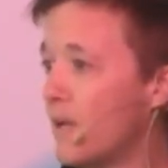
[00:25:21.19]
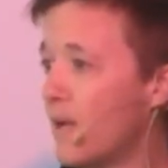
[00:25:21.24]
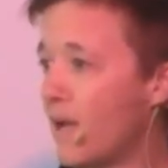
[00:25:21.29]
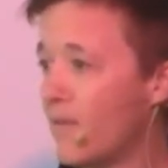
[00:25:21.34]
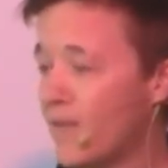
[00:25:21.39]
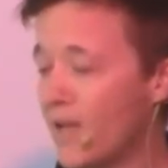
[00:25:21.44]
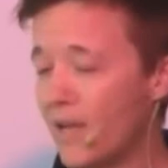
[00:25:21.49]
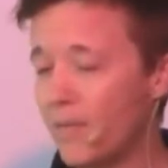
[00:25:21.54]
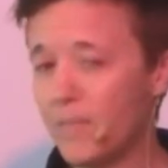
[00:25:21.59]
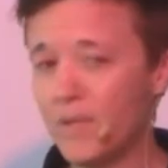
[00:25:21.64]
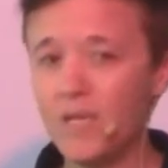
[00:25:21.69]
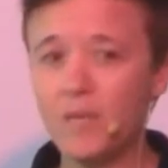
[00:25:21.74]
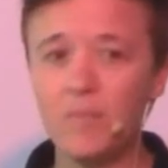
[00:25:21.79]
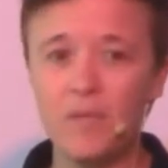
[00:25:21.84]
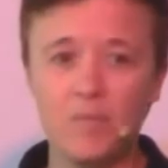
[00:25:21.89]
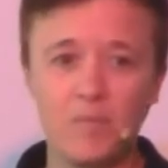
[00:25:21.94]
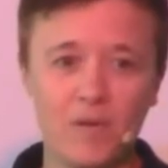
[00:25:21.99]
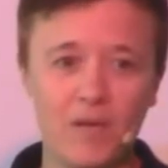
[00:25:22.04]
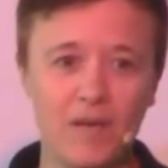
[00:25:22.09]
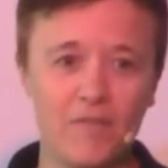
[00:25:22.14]
I've had many
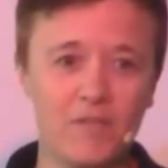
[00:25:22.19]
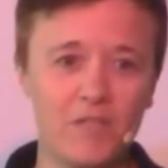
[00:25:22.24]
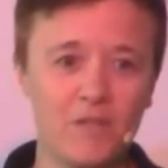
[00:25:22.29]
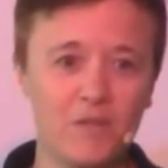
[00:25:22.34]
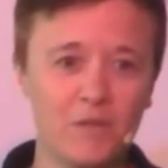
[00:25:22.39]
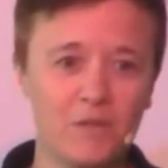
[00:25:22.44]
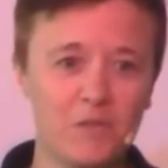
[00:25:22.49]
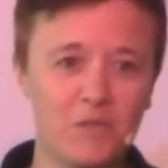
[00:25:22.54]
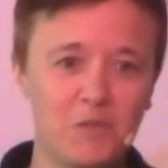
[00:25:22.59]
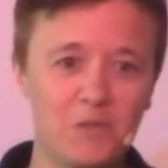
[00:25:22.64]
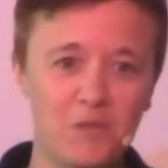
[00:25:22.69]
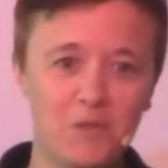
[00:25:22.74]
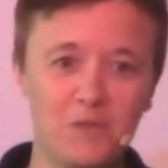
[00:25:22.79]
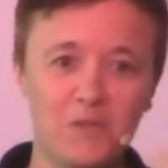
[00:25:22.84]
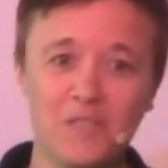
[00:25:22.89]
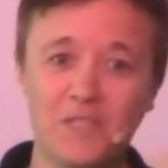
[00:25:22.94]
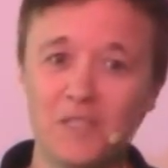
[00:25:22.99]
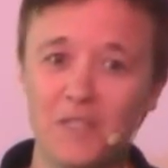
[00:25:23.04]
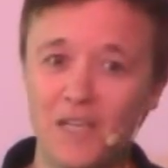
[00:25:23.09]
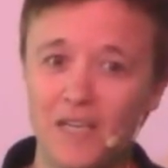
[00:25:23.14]
people have to hold the
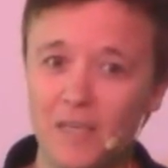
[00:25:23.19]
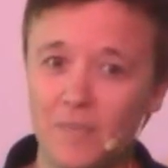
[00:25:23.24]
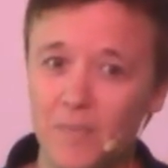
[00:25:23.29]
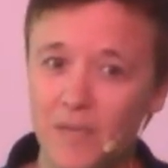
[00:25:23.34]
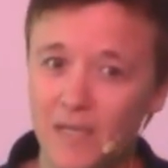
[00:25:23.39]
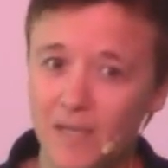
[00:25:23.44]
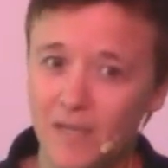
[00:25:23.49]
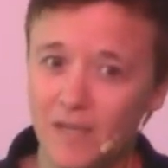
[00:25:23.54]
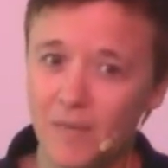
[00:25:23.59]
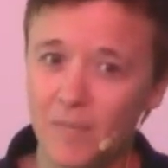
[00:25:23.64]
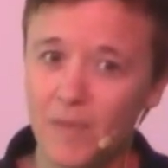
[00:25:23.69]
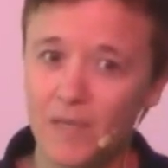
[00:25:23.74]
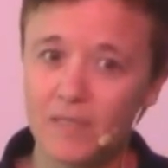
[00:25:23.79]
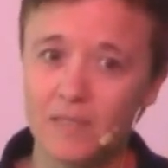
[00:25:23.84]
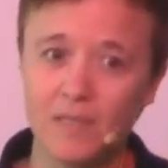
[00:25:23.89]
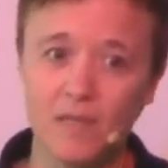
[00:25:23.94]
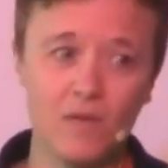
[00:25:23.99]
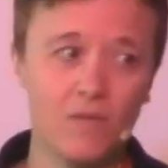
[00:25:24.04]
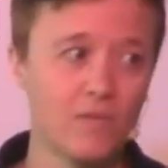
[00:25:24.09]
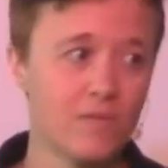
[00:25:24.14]
truth until I could pick it up
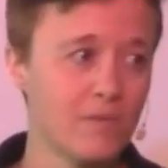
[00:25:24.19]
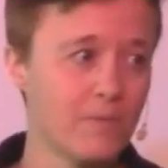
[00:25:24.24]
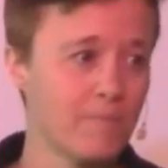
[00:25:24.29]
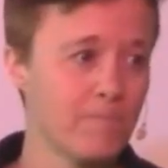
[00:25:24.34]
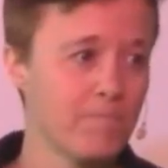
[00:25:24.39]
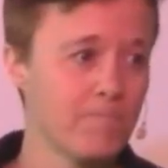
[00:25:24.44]
myself.